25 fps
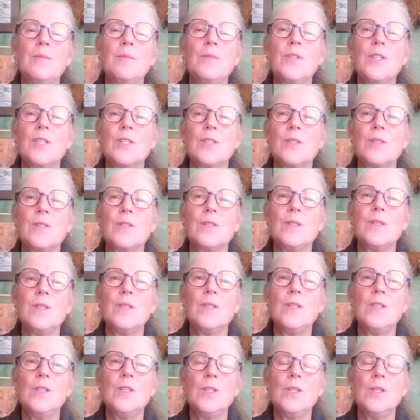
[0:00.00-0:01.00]
them just
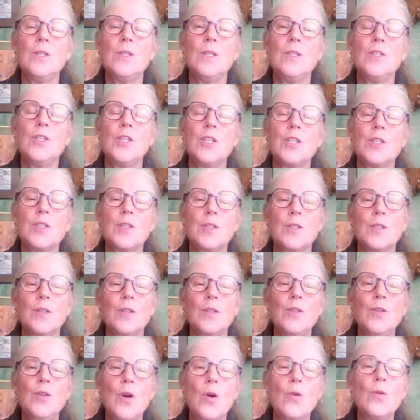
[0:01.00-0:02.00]
just
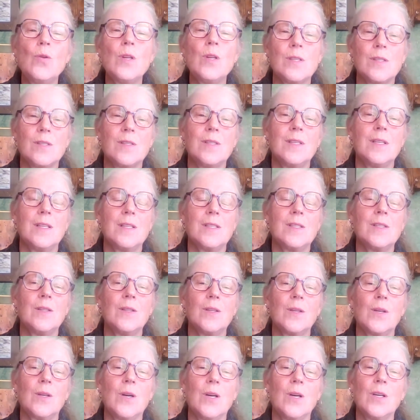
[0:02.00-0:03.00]
notice things in
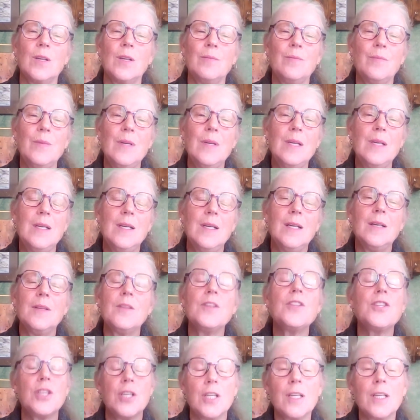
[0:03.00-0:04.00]
the garden. Uh,
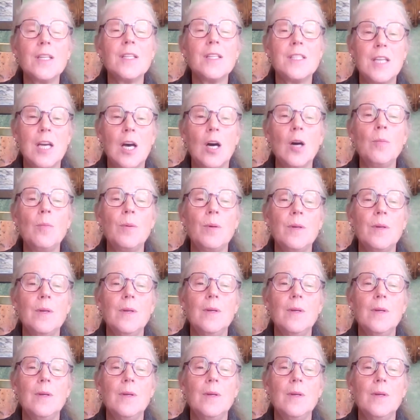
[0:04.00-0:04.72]
the chickens help.